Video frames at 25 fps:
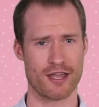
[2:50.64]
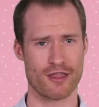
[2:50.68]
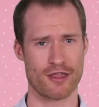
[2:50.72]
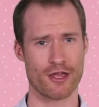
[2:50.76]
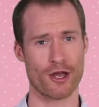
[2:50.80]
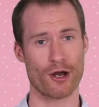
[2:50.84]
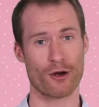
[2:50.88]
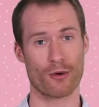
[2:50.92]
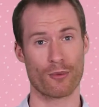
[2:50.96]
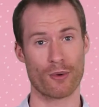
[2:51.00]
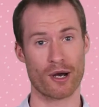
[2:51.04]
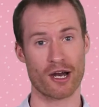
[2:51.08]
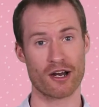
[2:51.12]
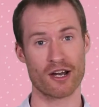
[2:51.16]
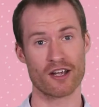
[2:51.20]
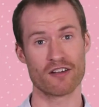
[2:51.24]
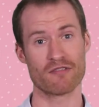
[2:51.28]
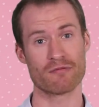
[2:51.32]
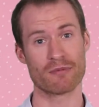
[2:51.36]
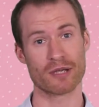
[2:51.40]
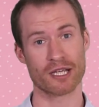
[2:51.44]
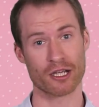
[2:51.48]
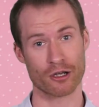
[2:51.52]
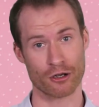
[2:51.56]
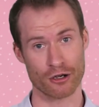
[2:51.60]
They are wary
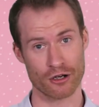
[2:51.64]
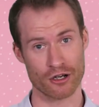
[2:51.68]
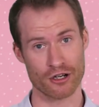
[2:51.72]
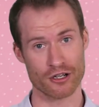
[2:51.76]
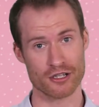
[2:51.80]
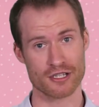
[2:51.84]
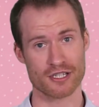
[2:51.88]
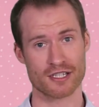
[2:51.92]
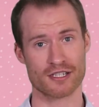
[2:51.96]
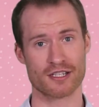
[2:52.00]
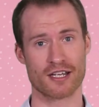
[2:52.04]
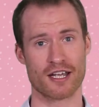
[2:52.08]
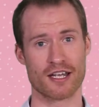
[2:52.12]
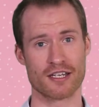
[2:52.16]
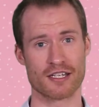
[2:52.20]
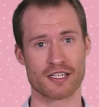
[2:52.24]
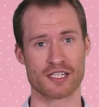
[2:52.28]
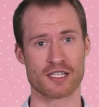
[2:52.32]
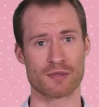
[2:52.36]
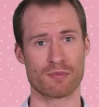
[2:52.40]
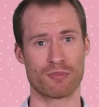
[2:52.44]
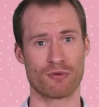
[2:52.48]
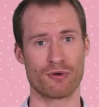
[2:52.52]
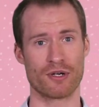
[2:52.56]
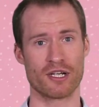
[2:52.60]
of being hurt and
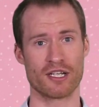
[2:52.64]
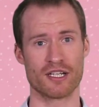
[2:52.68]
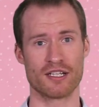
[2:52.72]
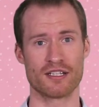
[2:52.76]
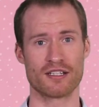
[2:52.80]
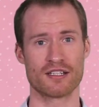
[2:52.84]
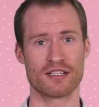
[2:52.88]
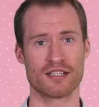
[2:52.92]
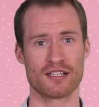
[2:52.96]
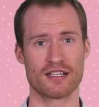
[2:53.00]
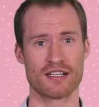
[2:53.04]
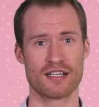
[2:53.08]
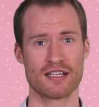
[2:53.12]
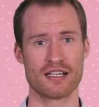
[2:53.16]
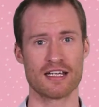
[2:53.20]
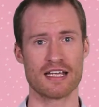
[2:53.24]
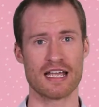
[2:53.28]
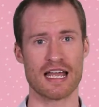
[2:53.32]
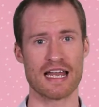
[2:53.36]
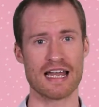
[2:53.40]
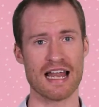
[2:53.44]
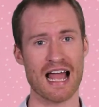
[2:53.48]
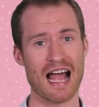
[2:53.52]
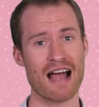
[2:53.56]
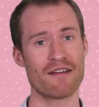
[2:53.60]
disappointed
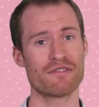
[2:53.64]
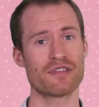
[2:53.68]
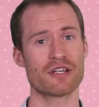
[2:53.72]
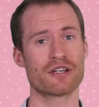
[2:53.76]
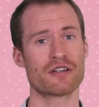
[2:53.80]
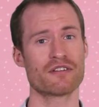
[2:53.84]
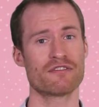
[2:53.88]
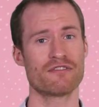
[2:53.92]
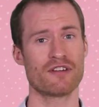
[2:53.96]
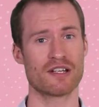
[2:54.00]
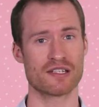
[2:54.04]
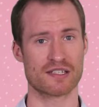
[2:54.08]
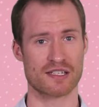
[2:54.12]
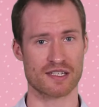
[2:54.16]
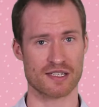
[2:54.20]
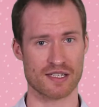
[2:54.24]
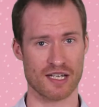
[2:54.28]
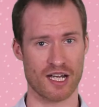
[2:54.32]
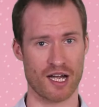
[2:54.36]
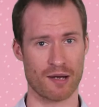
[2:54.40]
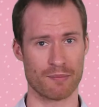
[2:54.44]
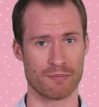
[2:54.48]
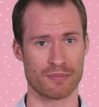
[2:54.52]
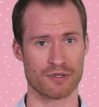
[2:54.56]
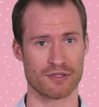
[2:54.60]
and have their defenses
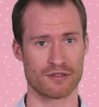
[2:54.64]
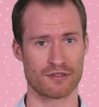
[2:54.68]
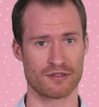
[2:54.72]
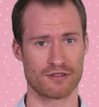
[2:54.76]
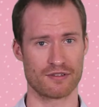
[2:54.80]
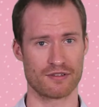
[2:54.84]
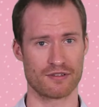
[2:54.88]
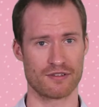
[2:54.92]
up.